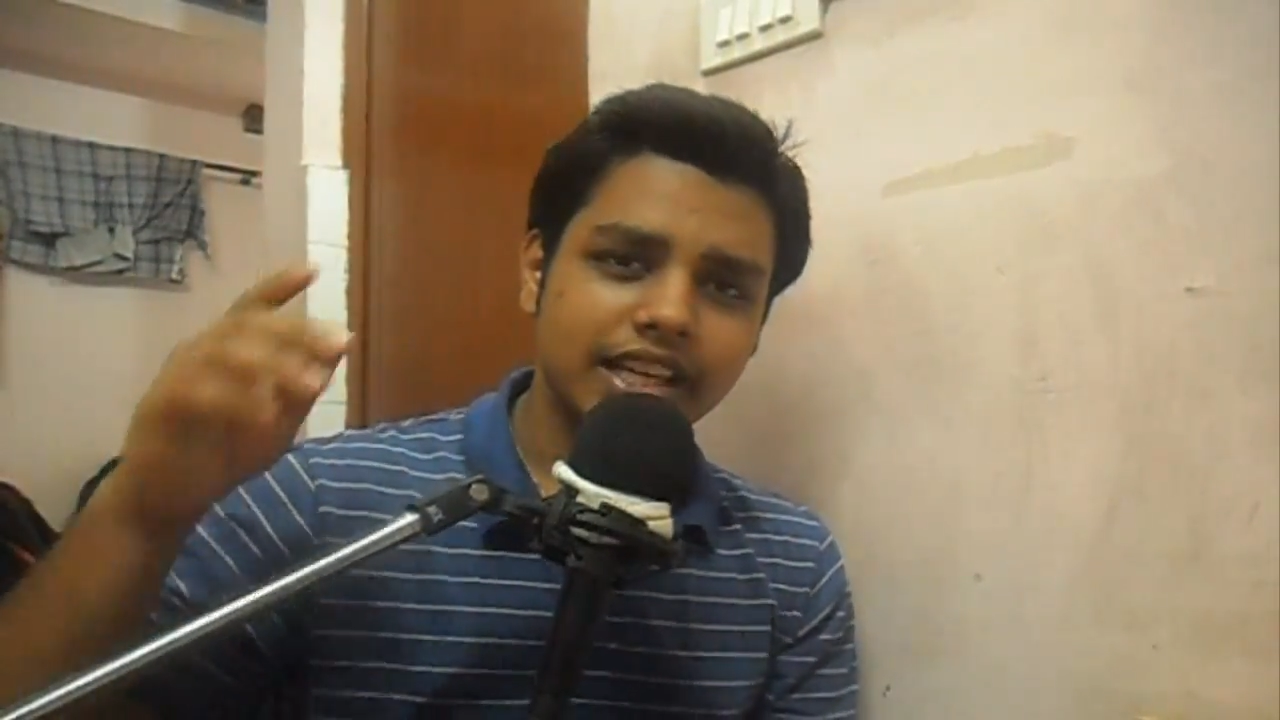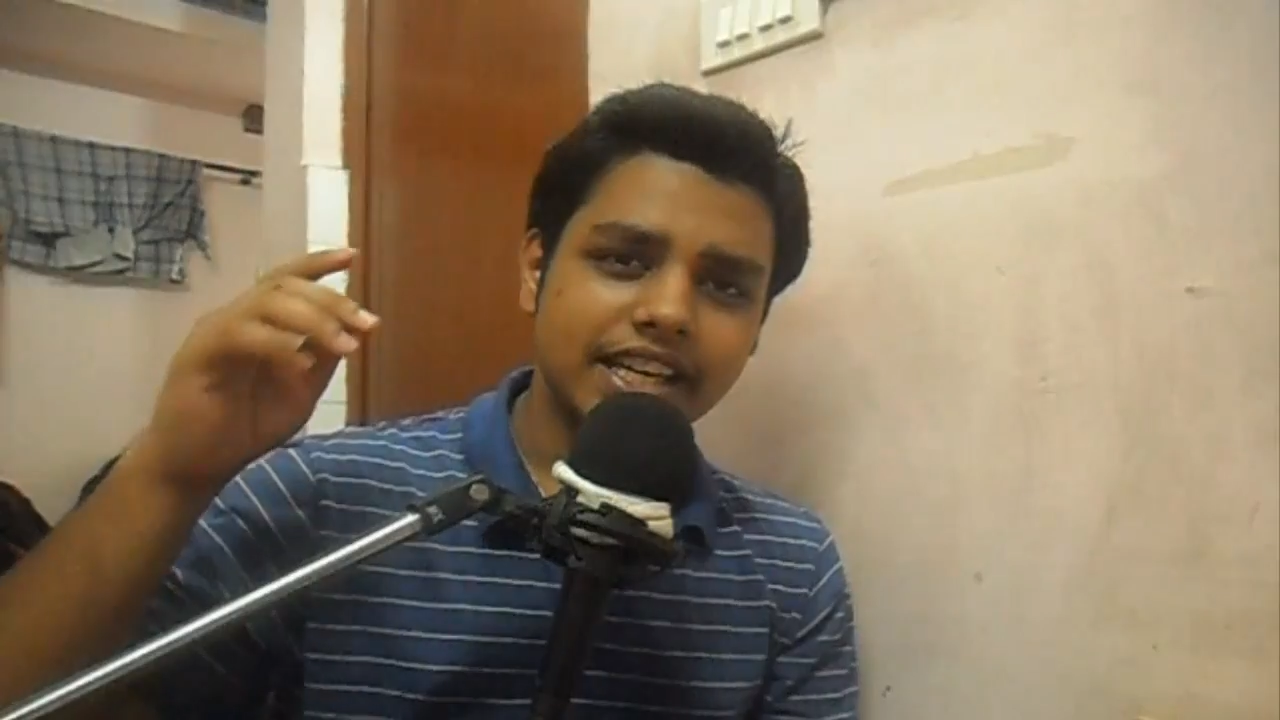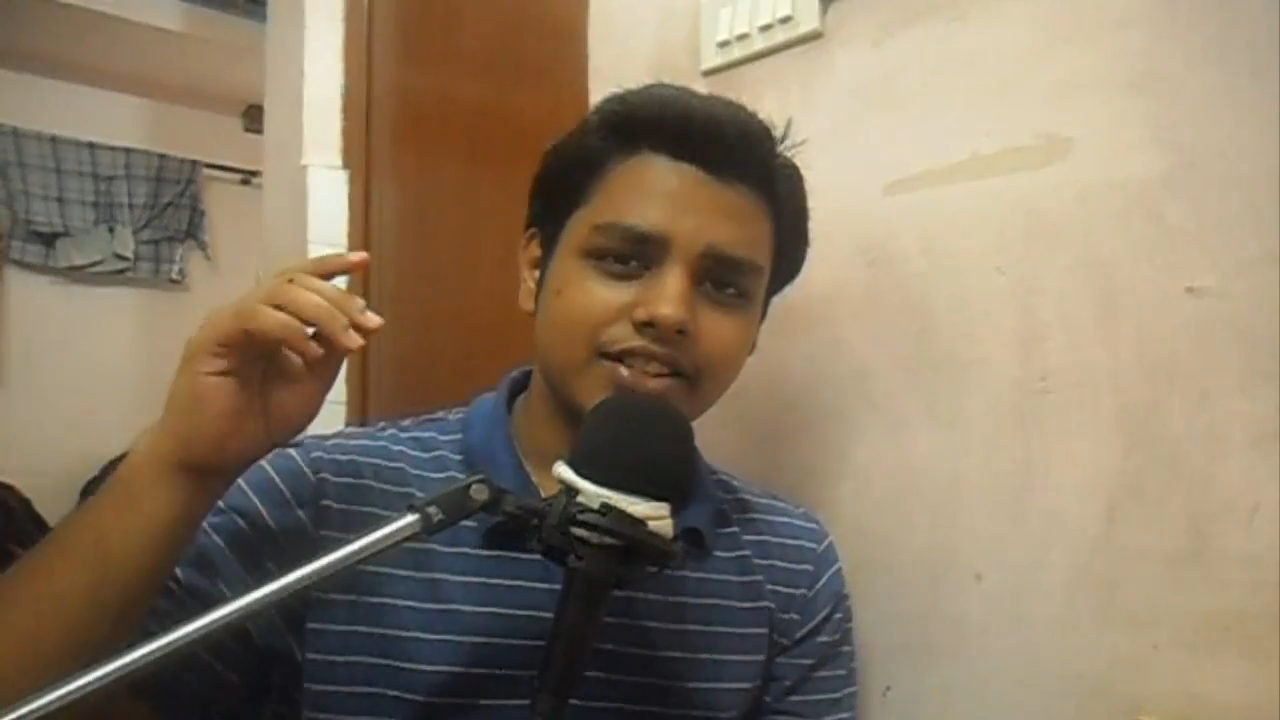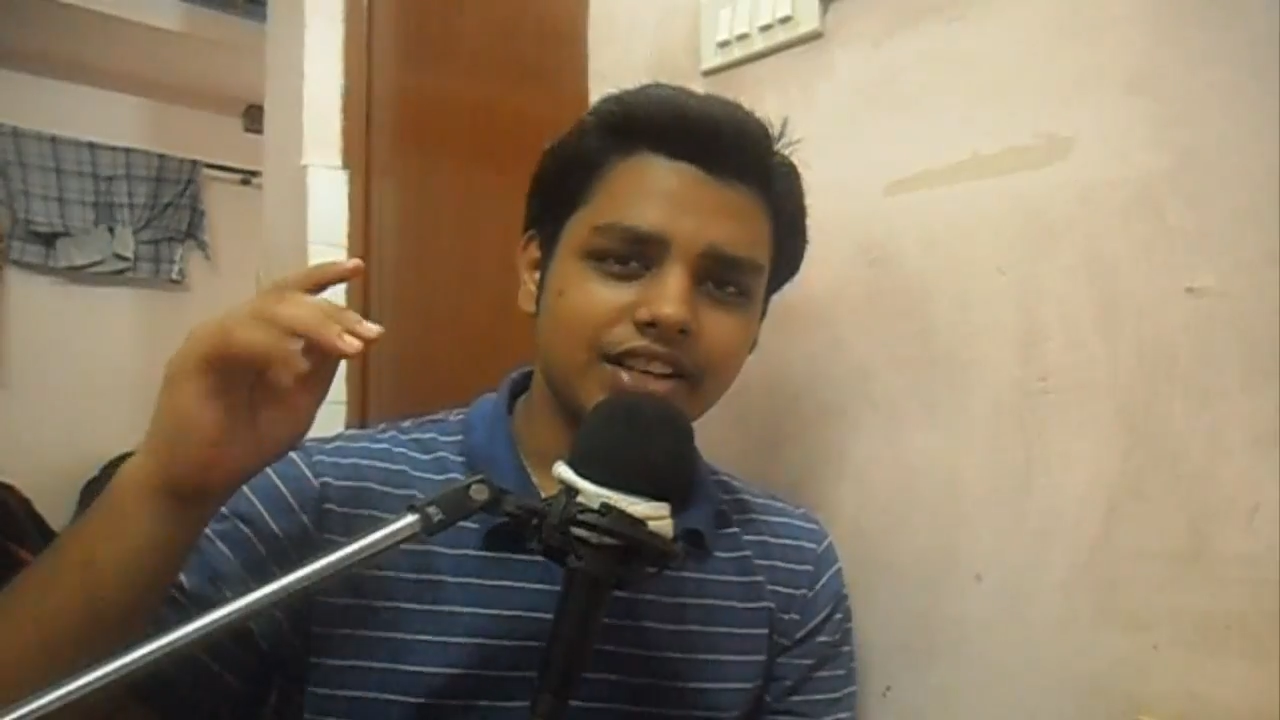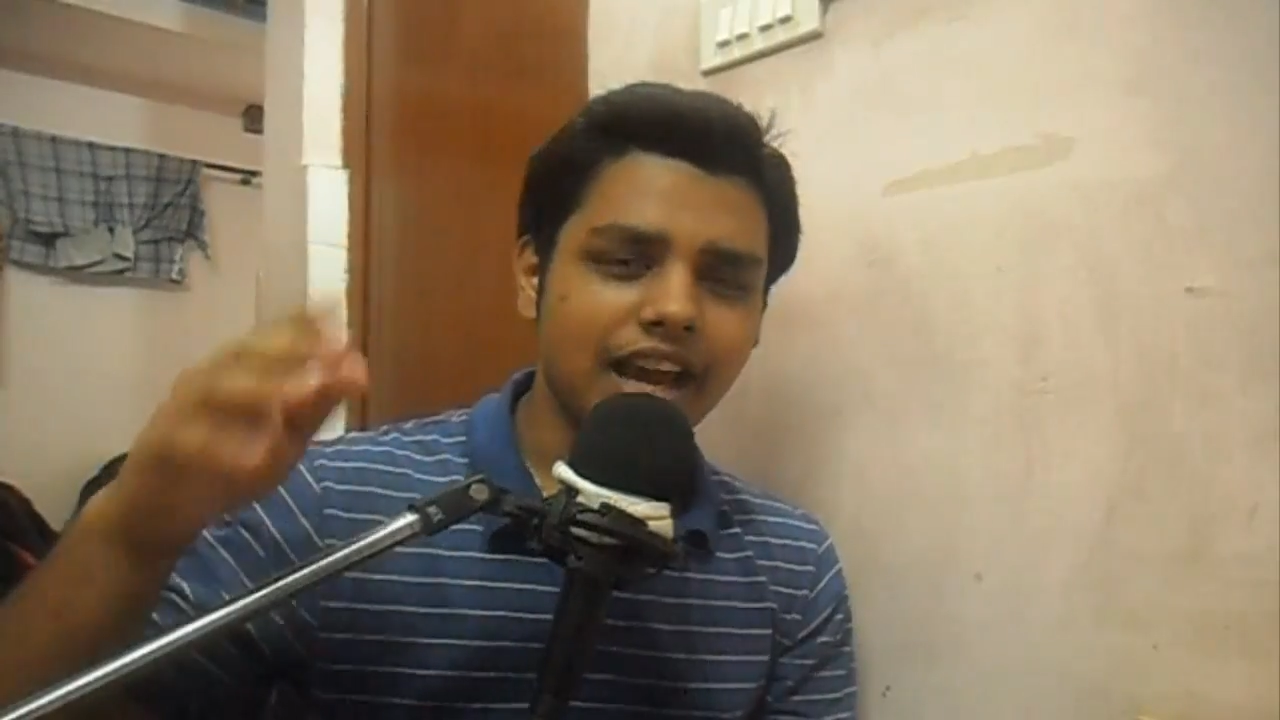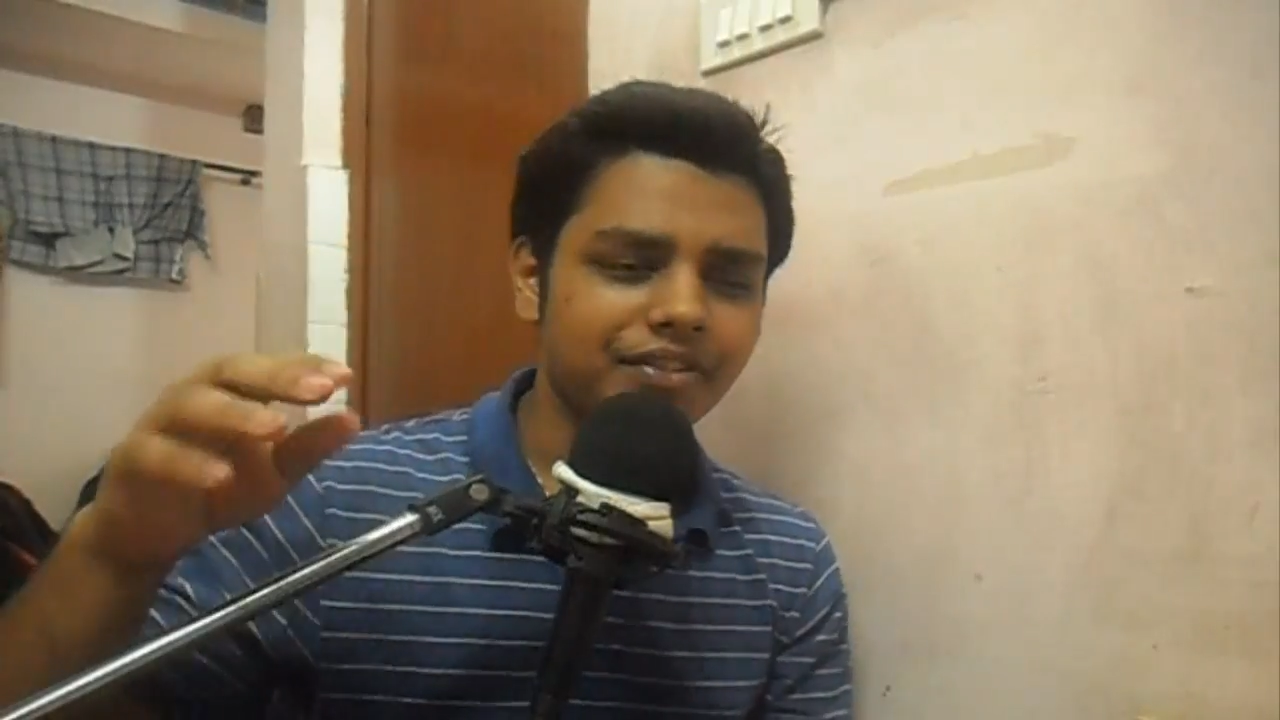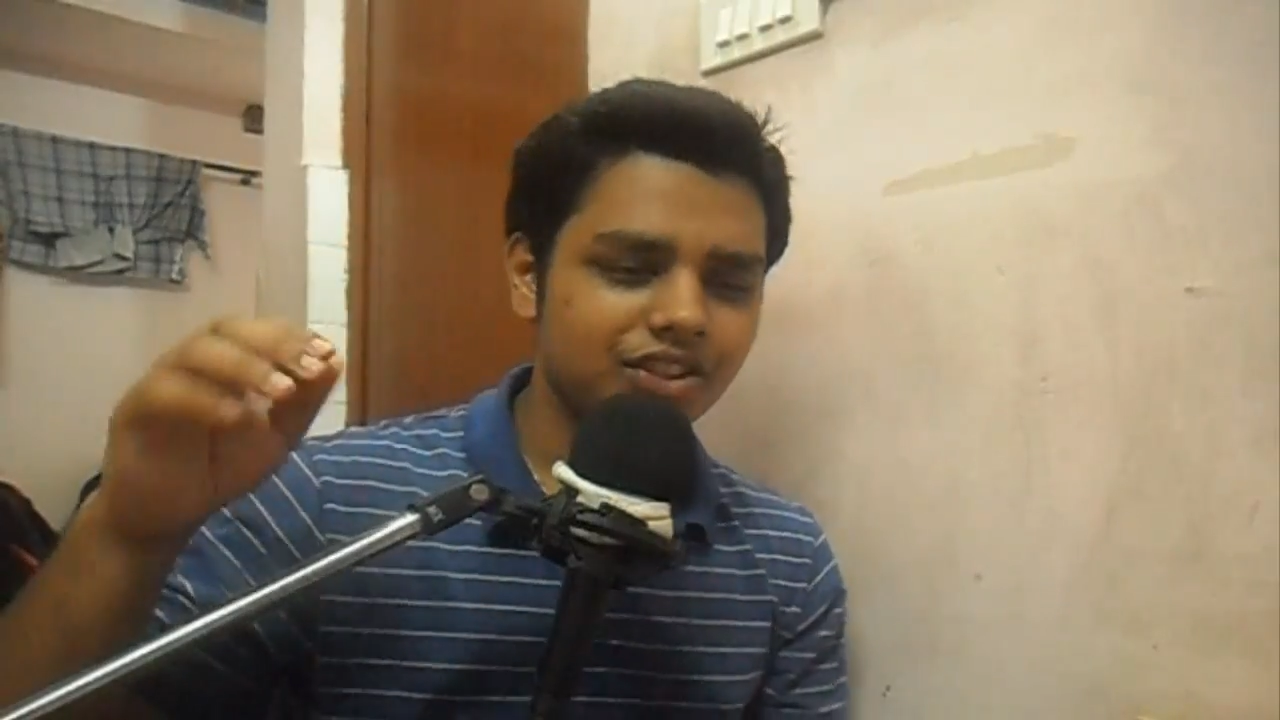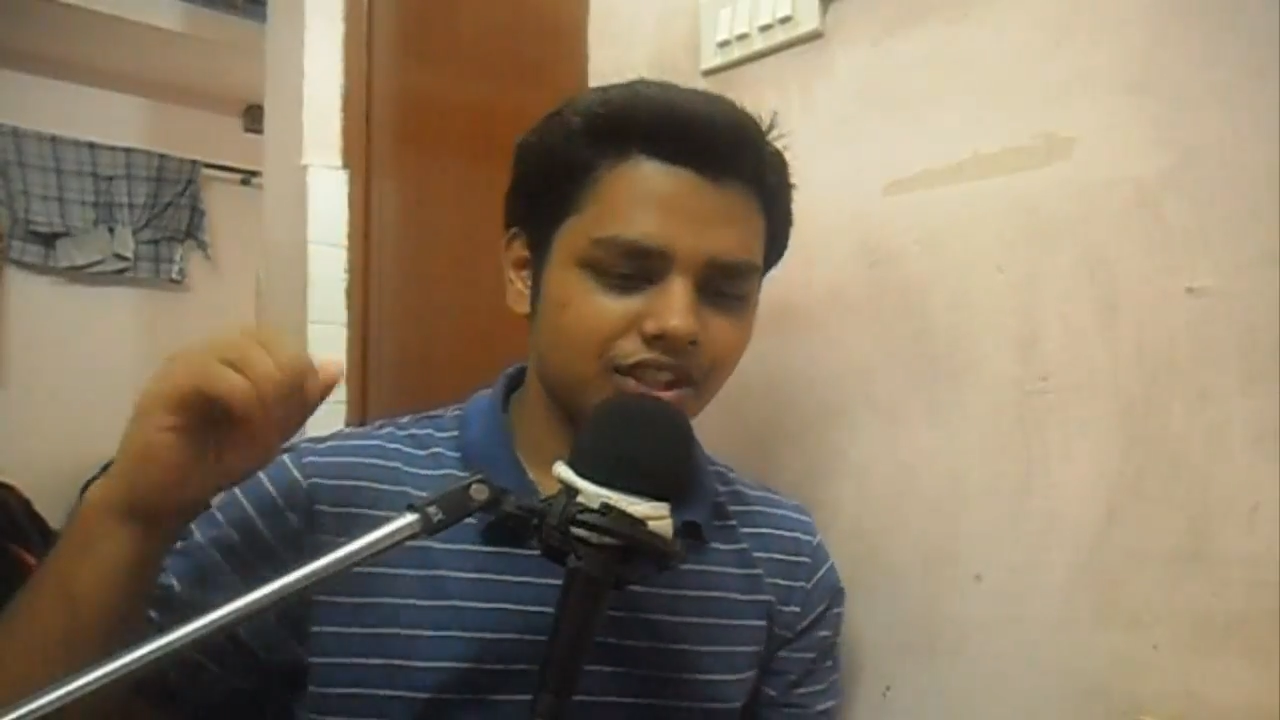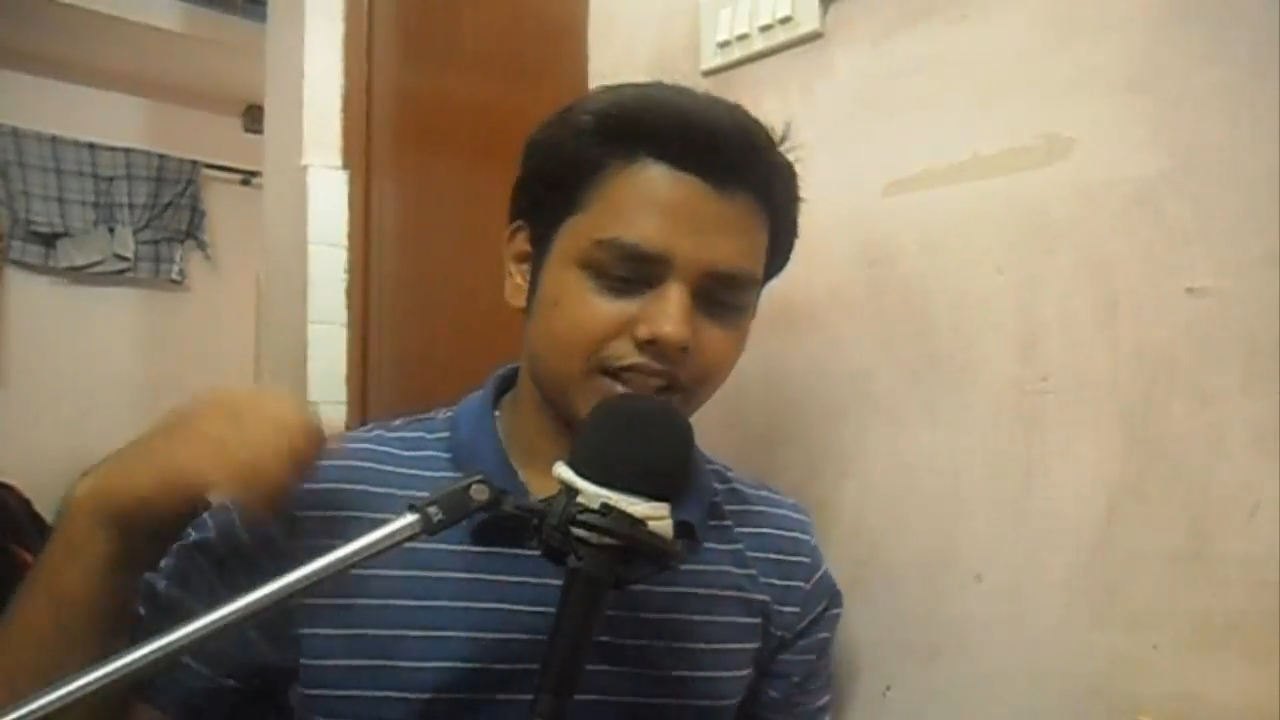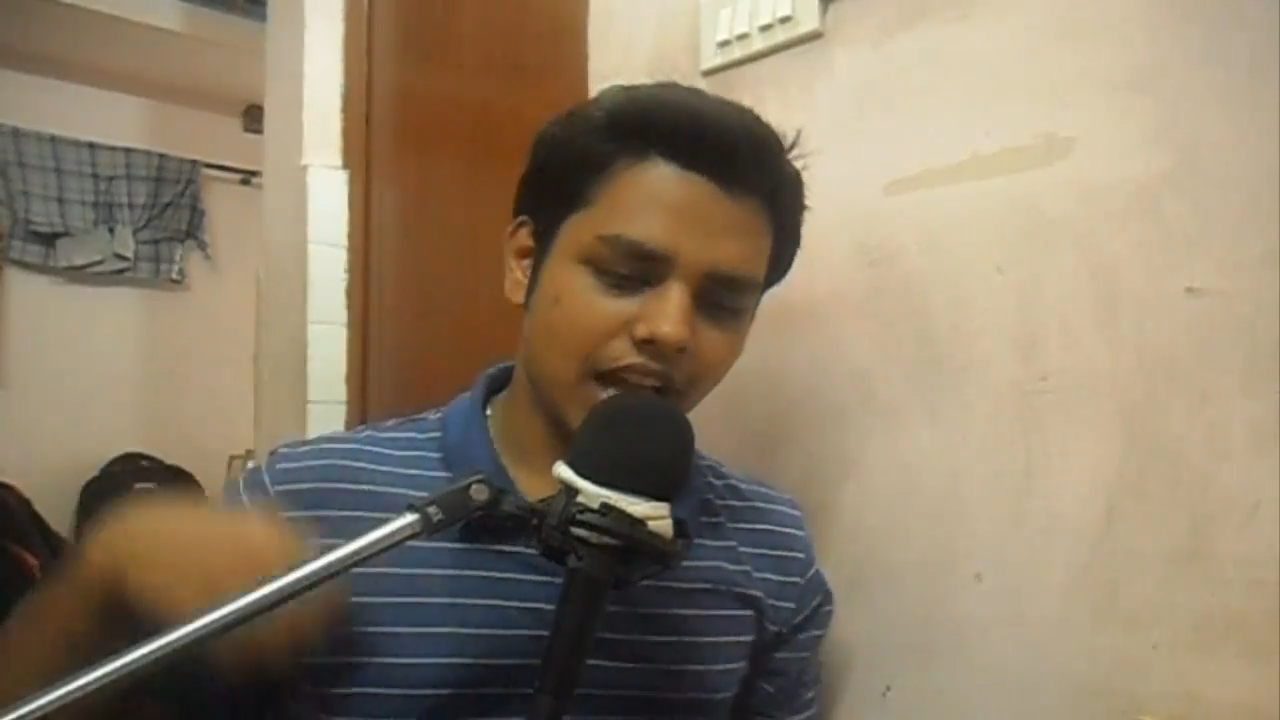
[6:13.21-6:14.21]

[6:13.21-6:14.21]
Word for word: is you have to just